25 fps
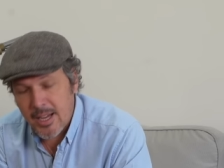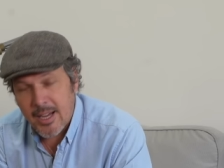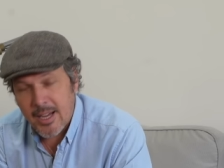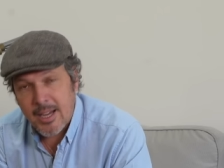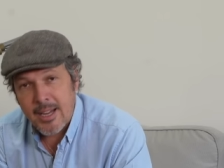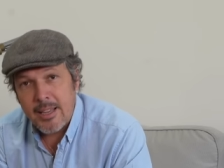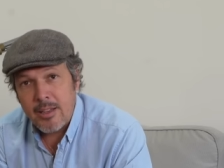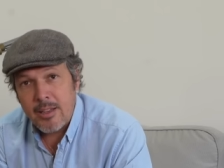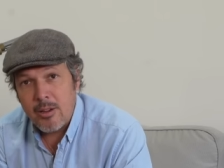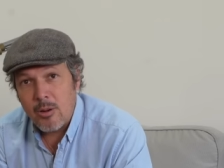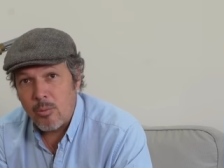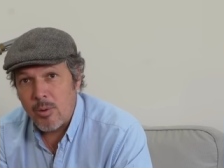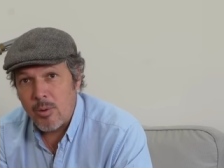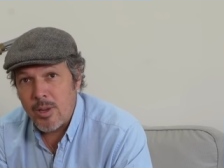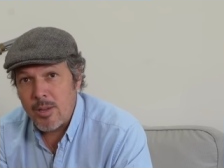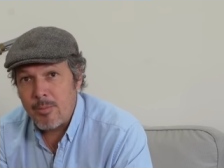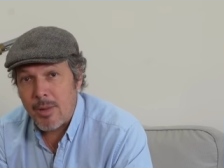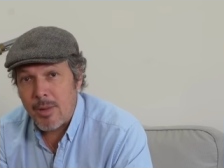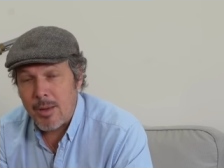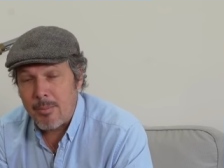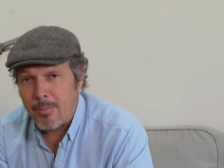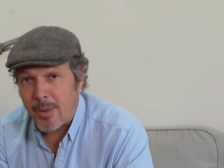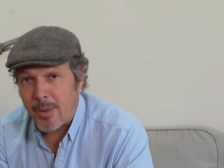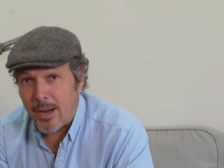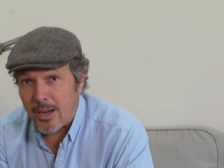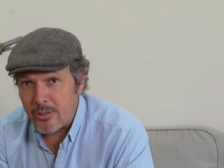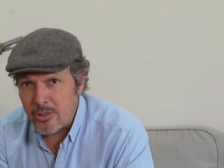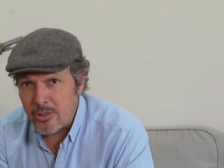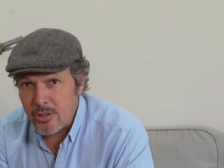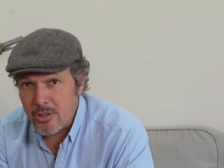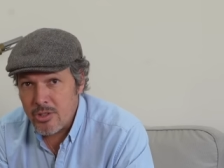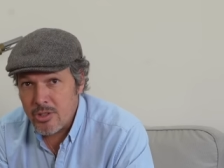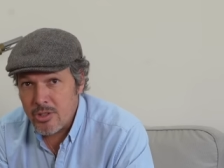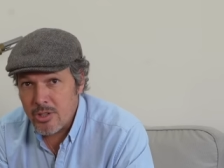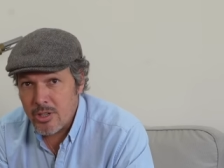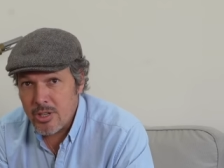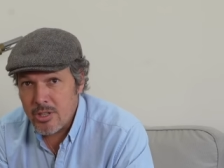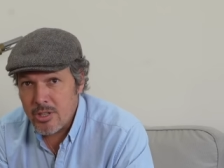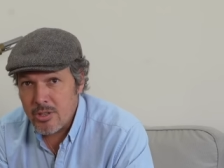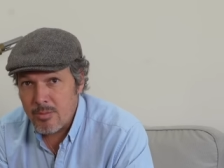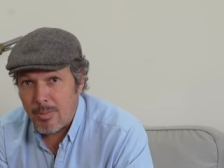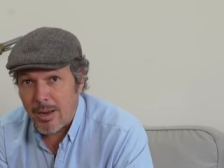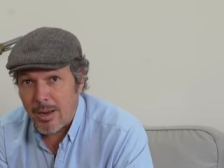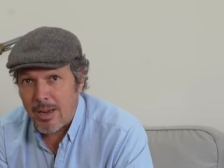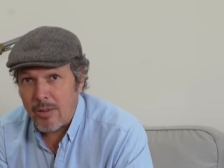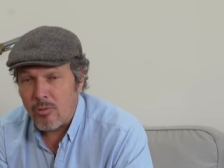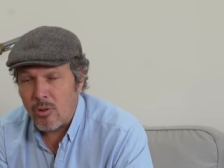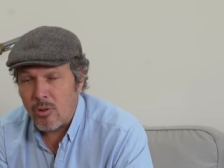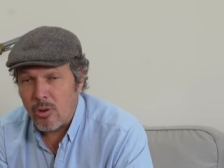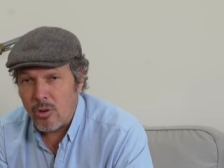I weigh my powder charge
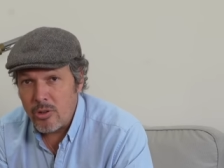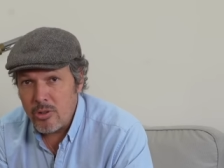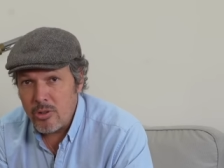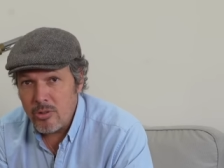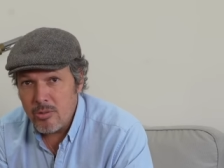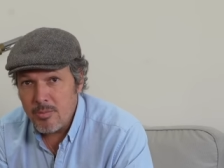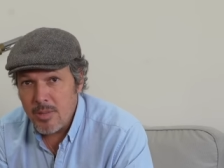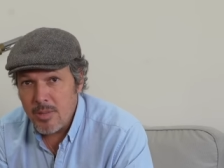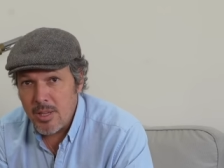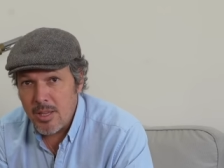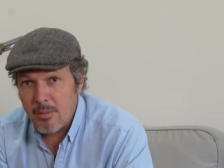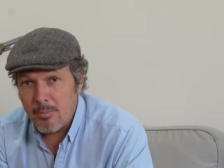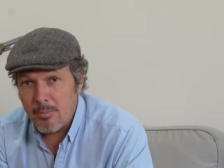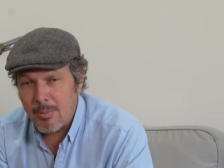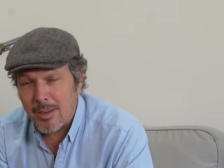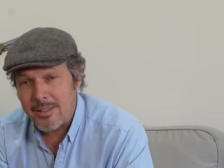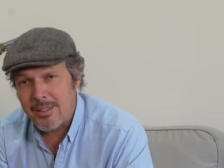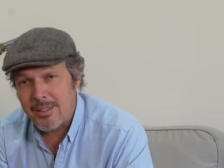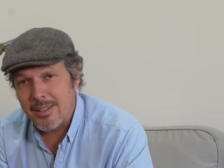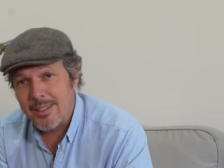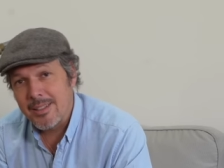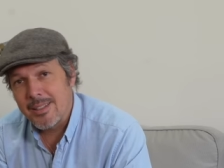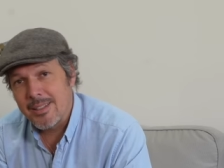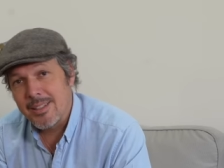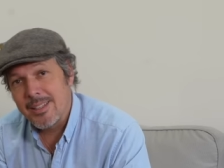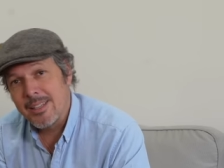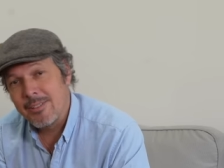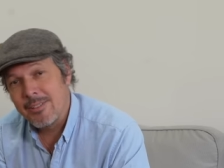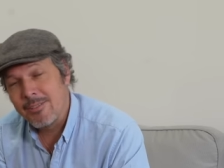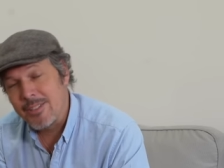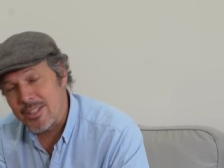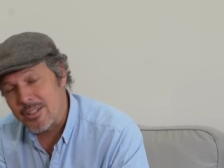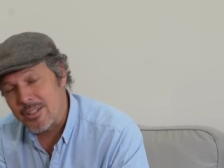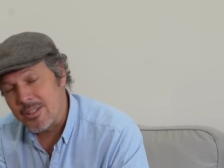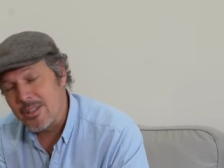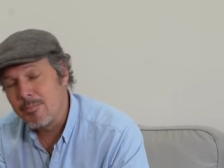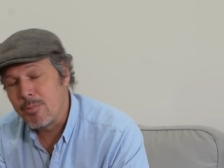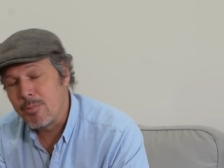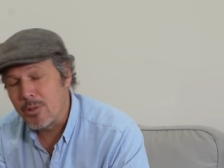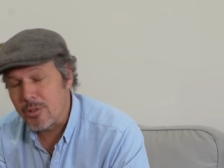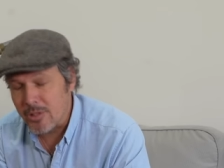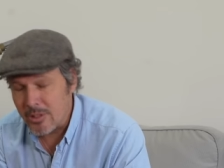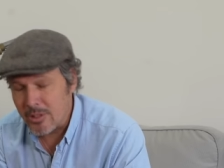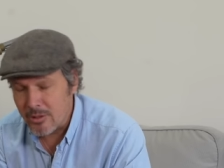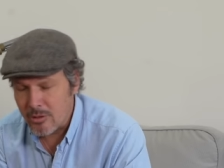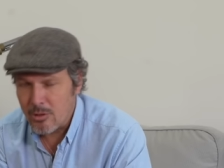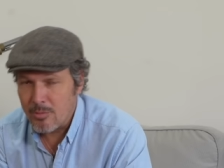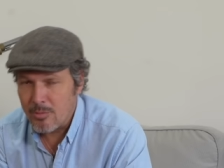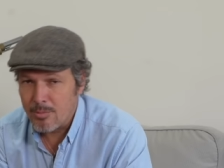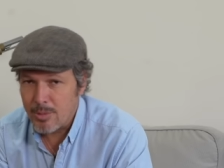by volume, but I, if it's an
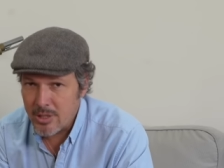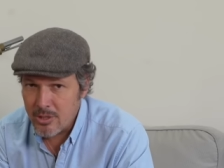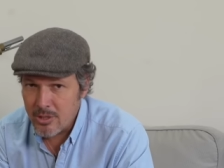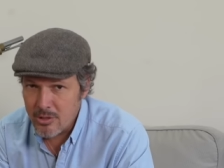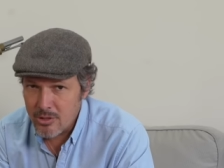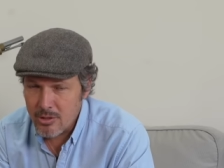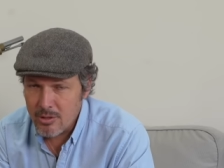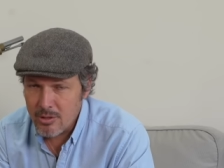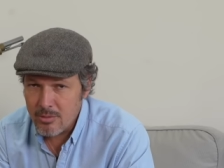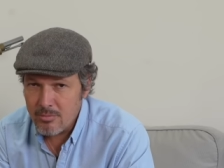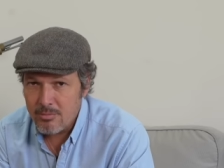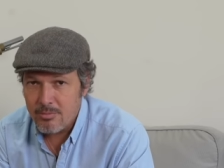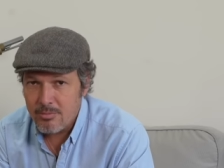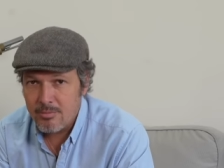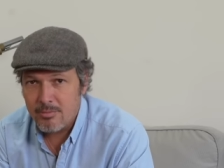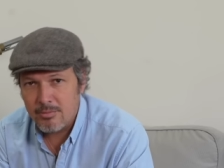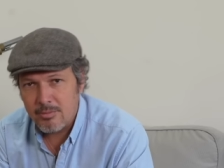important competition,